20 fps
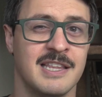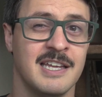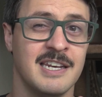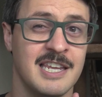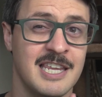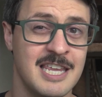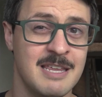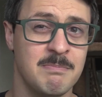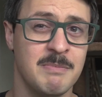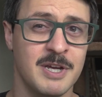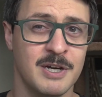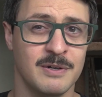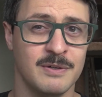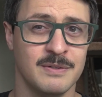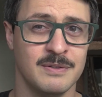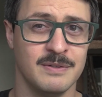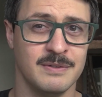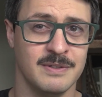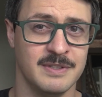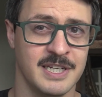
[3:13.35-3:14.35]
That
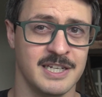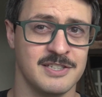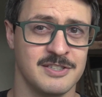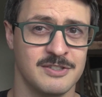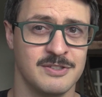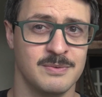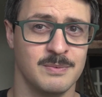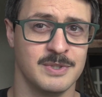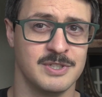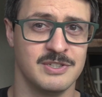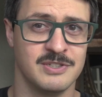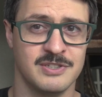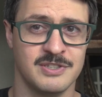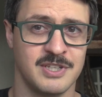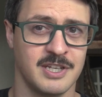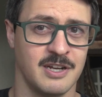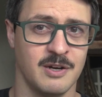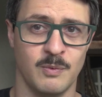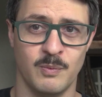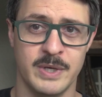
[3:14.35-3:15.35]
email list, which is
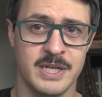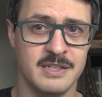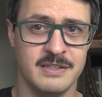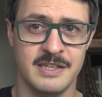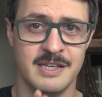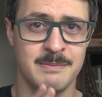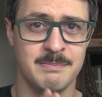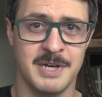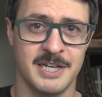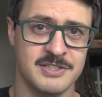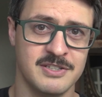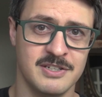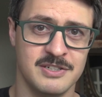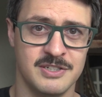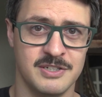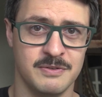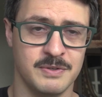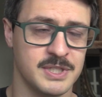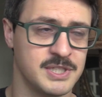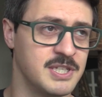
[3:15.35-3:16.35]
just like a weekly
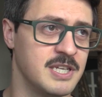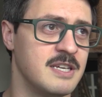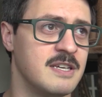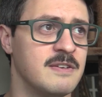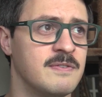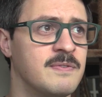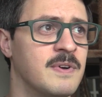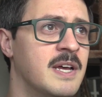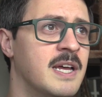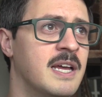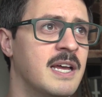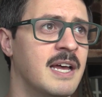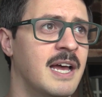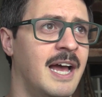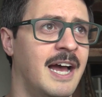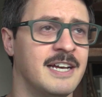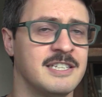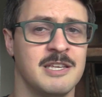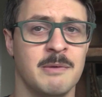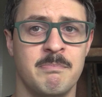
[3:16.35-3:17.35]
message you receive,
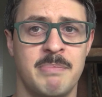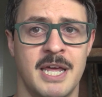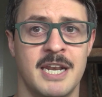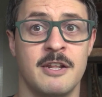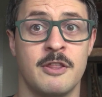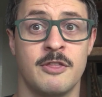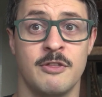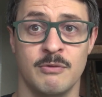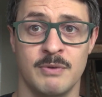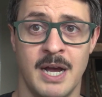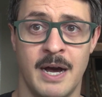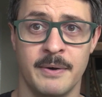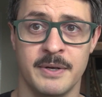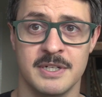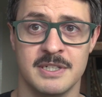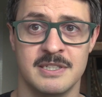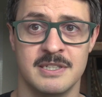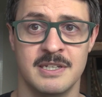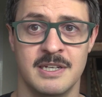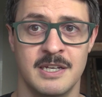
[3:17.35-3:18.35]
has embedded throughout
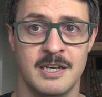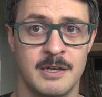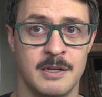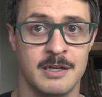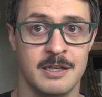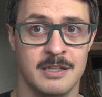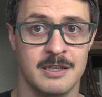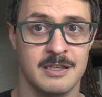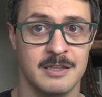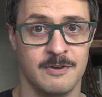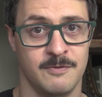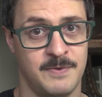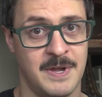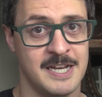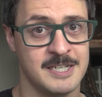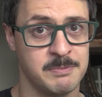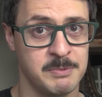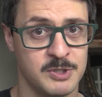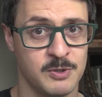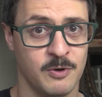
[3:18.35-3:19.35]
it the
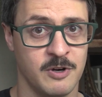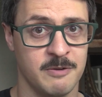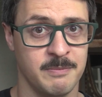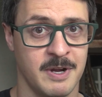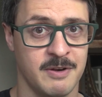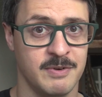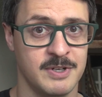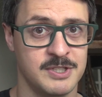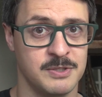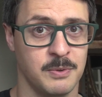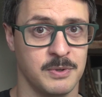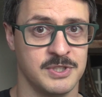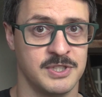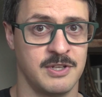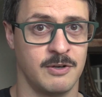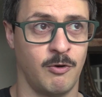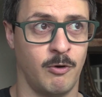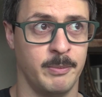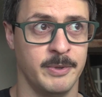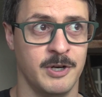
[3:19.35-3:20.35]
vast majority of my resources
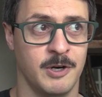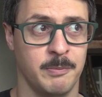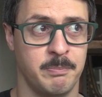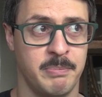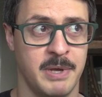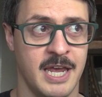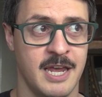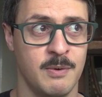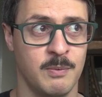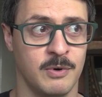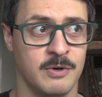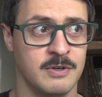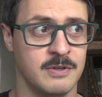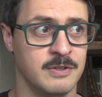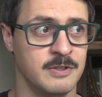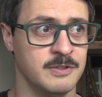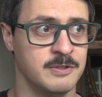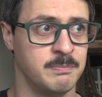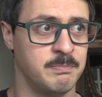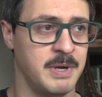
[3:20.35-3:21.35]
that normally are
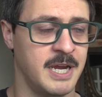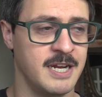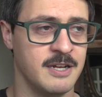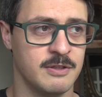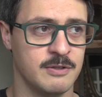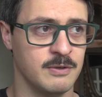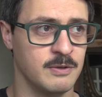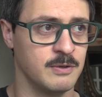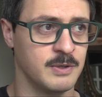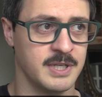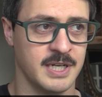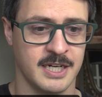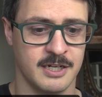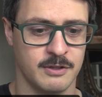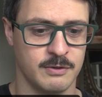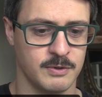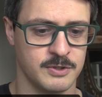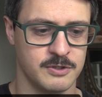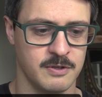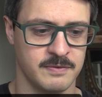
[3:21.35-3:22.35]
paywalled, paid through,
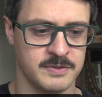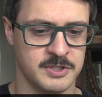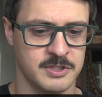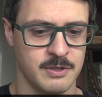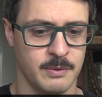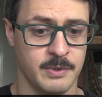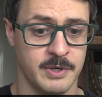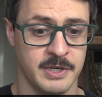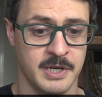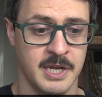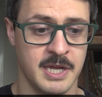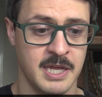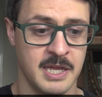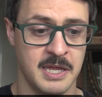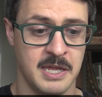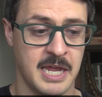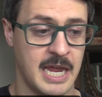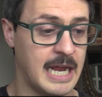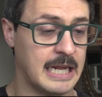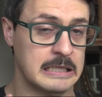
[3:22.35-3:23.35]
connected through our servers and so on,
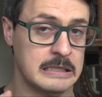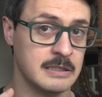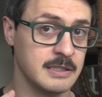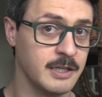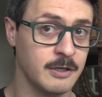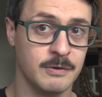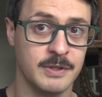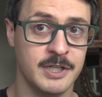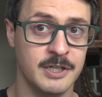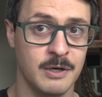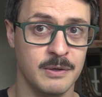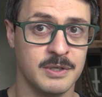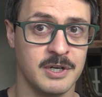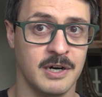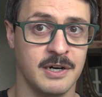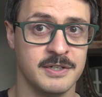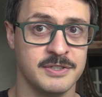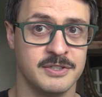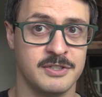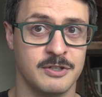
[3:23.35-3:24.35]
at literally no
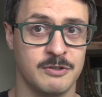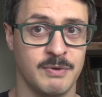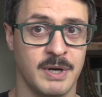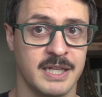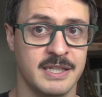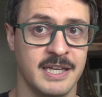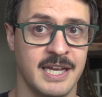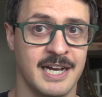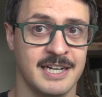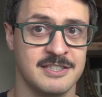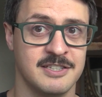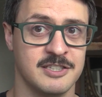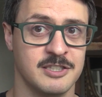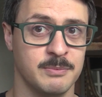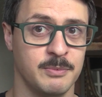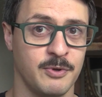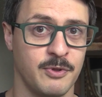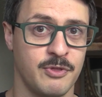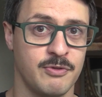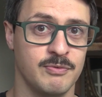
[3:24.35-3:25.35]
cost, directly
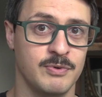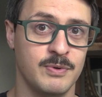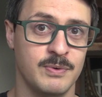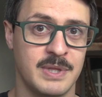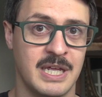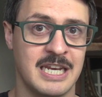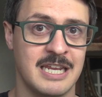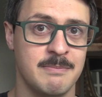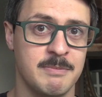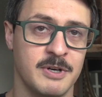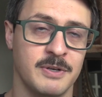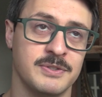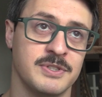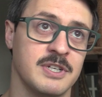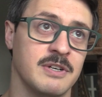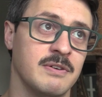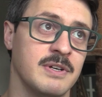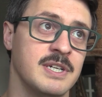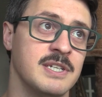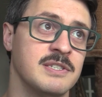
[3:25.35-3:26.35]
accessible through that email
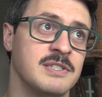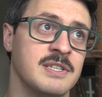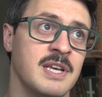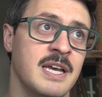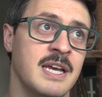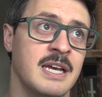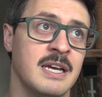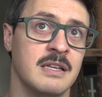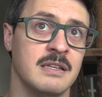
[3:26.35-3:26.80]
series,